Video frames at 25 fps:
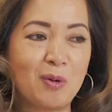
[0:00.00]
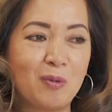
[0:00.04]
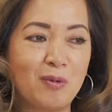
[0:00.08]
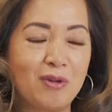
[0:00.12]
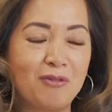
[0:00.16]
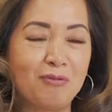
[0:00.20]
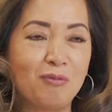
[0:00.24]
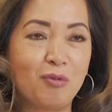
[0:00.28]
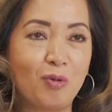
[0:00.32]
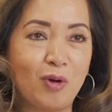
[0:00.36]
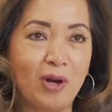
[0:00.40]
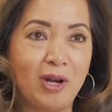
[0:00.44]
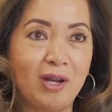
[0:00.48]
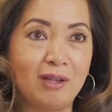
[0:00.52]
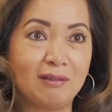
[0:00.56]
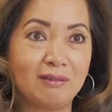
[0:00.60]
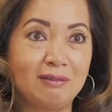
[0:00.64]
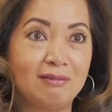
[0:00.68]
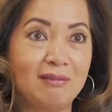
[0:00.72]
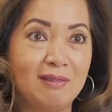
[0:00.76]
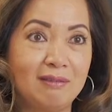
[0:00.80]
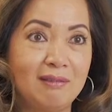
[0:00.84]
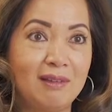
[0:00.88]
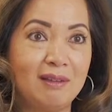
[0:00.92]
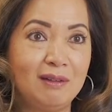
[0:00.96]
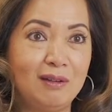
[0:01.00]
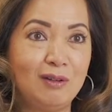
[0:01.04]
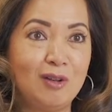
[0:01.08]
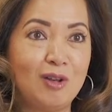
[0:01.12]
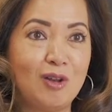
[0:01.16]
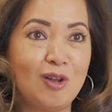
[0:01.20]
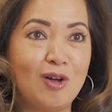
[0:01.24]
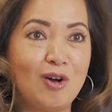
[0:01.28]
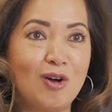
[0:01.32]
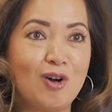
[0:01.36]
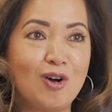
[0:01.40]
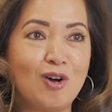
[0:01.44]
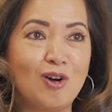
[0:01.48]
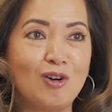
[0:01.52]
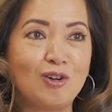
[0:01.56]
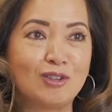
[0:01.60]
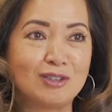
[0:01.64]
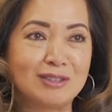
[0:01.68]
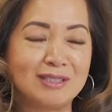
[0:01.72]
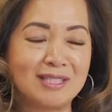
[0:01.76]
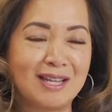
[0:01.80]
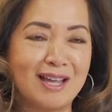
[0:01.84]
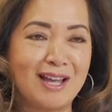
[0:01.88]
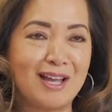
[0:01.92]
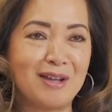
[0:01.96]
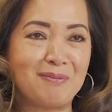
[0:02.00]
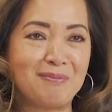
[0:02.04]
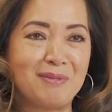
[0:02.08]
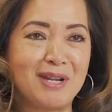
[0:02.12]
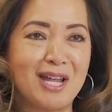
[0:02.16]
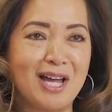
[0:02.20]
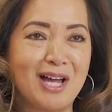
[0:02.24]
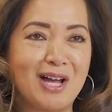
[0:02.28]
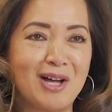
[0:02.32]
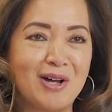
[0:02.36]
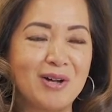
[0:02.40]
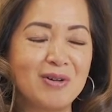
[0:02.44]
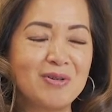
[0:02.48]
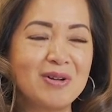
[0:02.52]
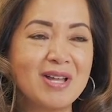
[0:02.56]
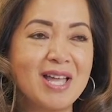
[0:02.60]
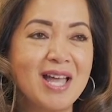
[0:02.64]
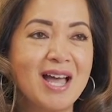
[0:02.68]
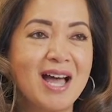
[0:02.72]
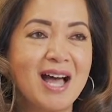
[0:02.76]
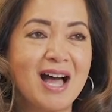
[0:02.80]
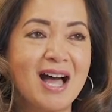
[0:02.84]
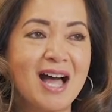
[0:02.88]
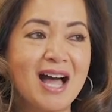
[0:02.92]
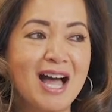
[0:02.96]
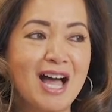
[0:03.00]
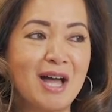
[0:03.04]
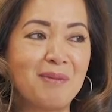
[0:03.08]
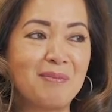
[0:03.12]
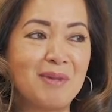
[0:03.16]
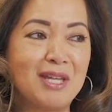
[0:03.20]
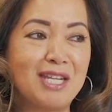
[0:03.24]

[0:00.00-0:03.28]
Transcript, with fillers: We've worked long time now um,